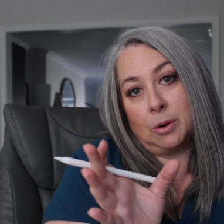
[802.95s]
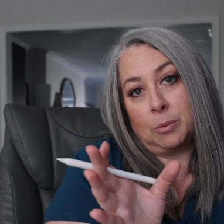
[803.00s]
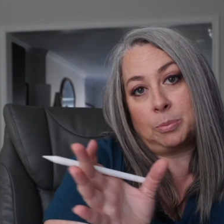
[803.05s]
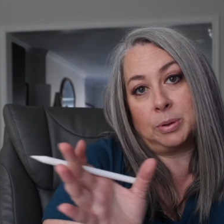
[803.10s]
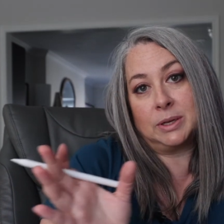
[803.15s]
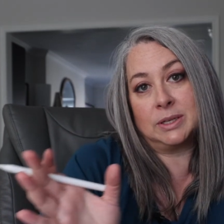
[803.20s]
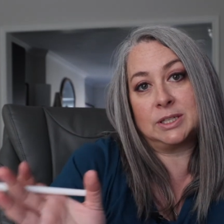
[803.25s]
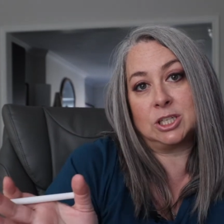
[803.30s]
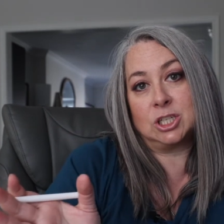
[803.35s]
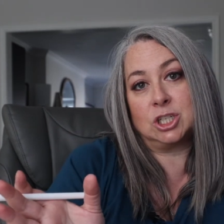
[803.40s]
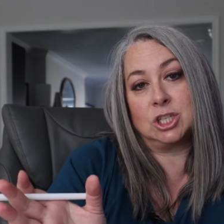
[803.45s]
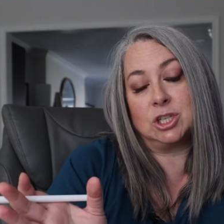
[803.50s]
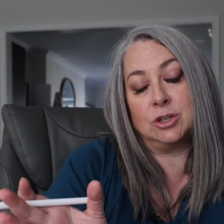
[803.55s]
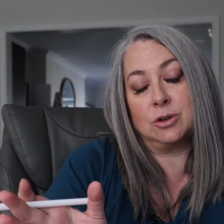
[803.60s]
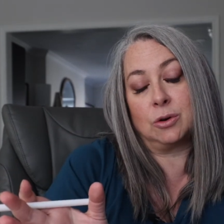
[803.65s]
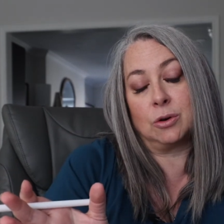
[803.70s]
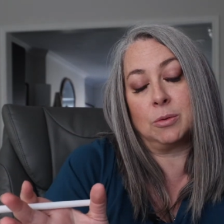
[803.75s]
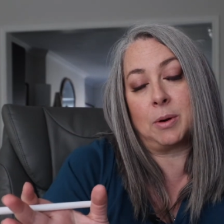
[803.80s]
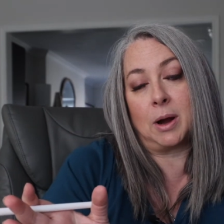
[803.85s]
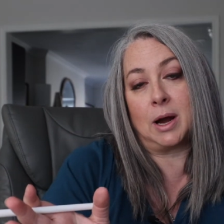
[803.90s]
position
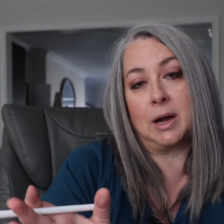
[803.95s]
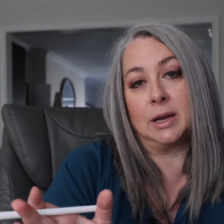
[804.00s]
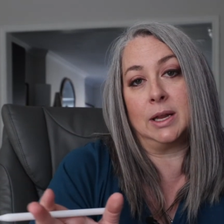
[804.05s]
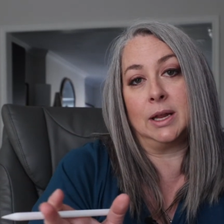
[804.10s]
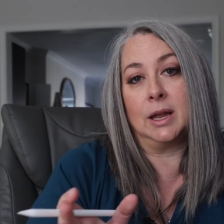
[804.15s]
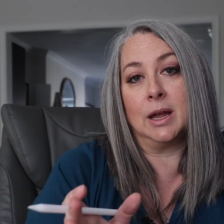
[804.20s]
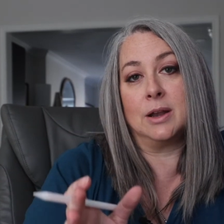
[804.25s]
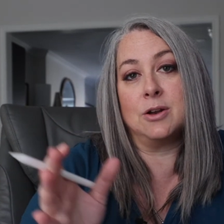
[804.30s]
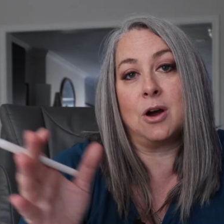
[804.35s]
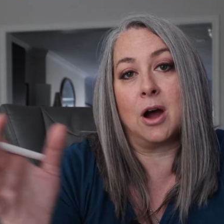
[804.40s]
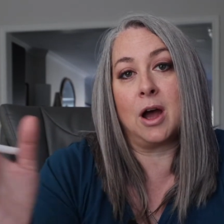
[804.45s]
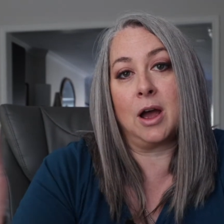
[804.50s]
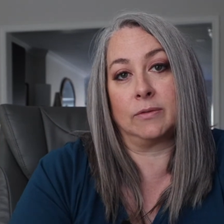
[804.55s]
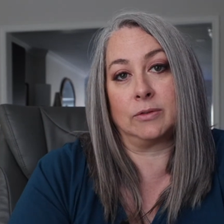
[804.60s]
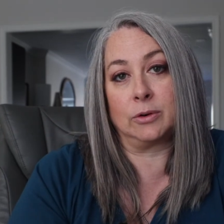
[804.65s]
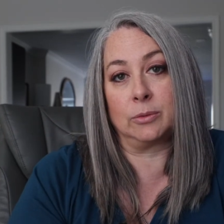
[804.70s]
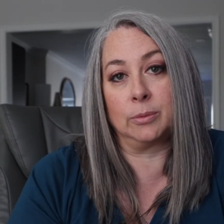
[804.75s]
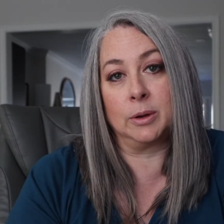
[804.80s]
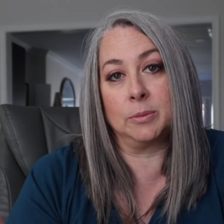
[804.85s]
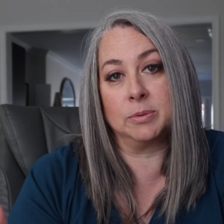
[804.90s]
your body and not have
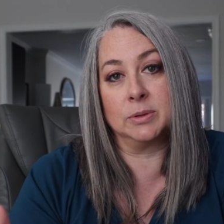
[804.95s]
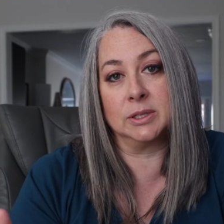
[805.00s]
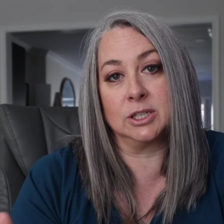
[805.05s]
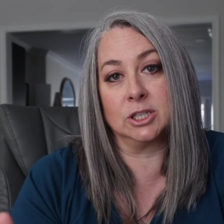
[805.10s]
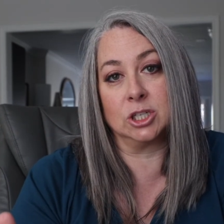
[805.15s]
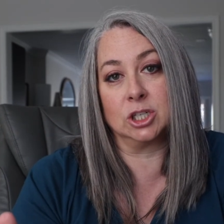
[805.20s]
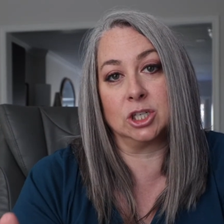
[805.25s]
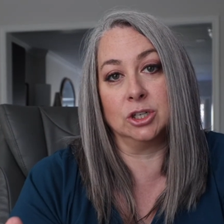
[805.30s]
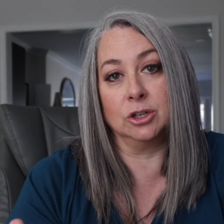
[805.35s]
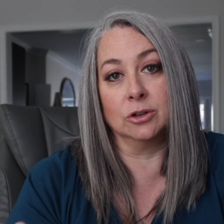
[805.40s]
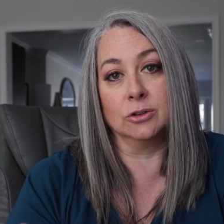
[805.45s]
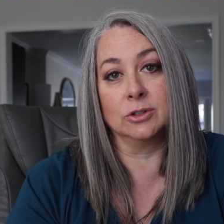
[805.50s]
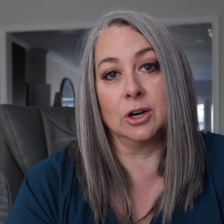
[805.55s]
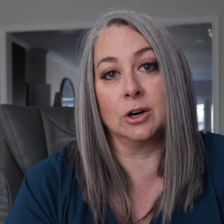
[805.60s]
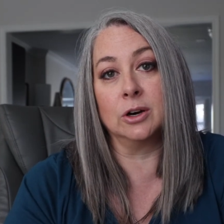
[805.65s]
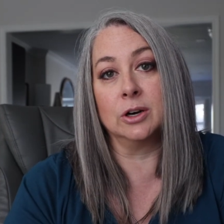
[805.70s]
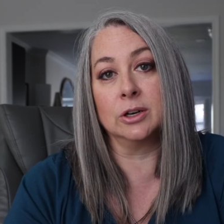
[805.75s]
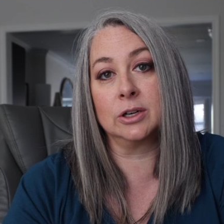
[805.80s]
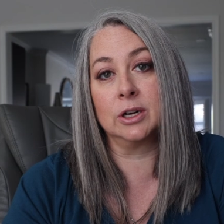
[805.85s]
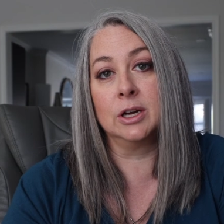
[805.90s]
to reposition your
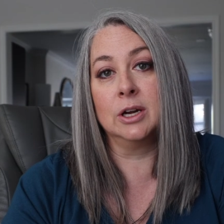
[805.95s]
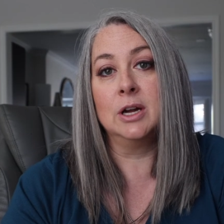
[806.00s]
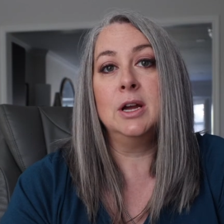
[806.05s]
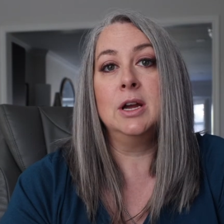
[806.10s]
dog.